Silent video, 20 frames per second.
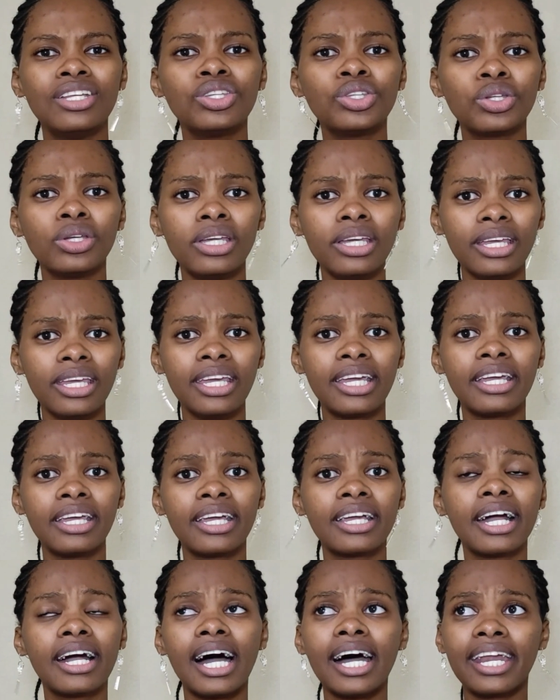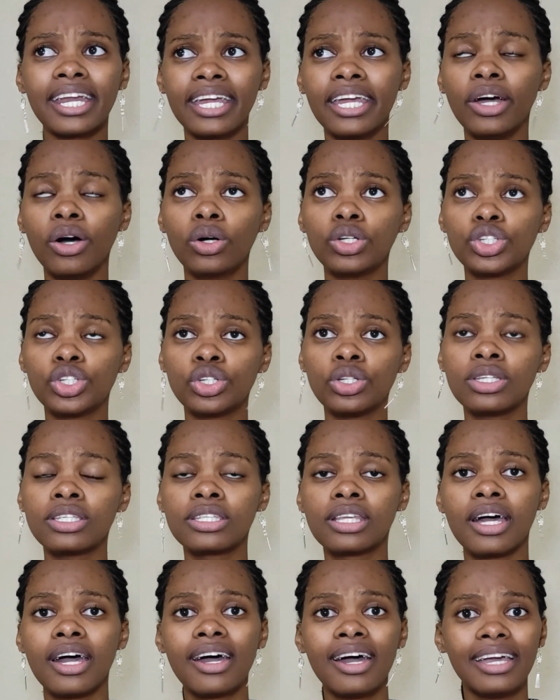a career or
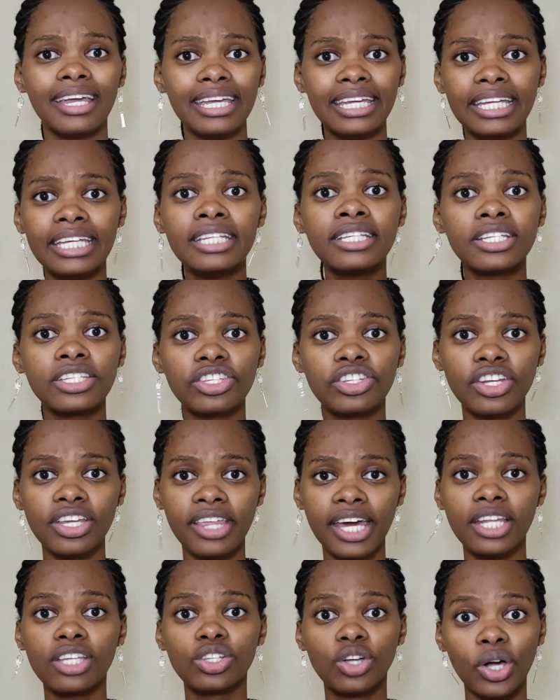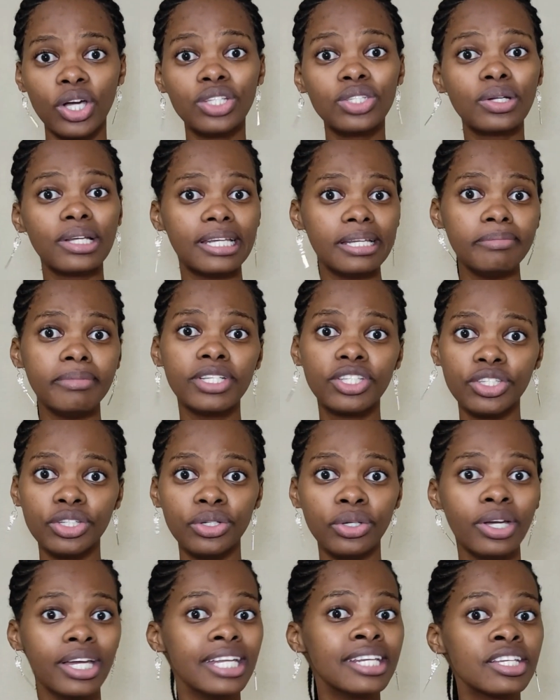choose an industry that is going to limit
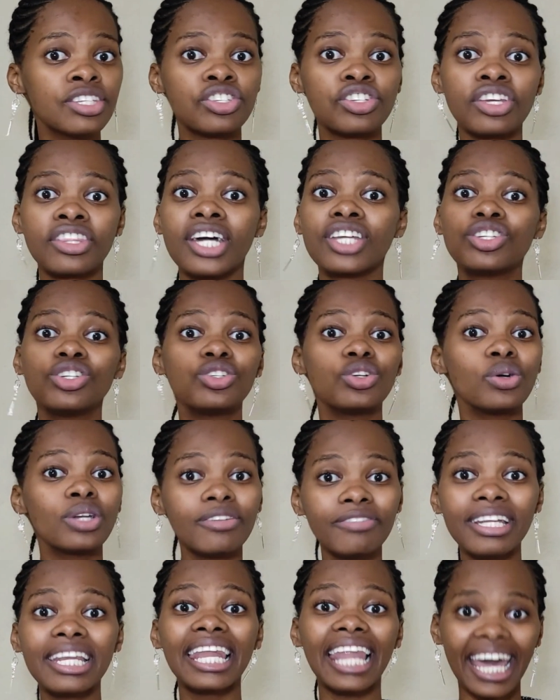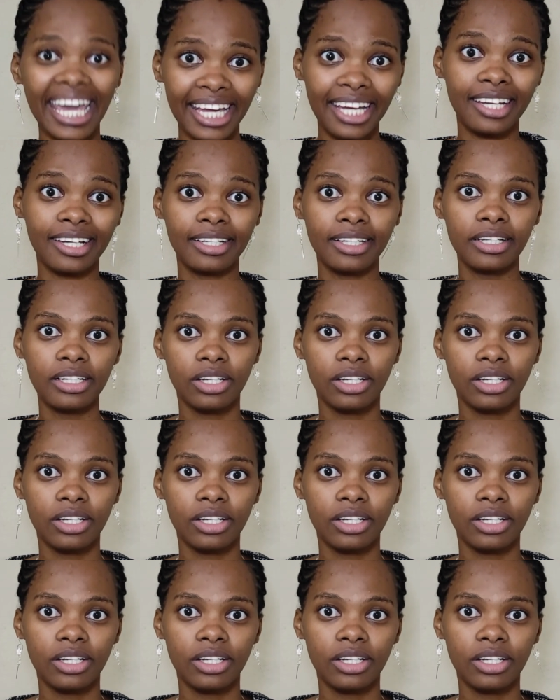you, industry that you don't even like,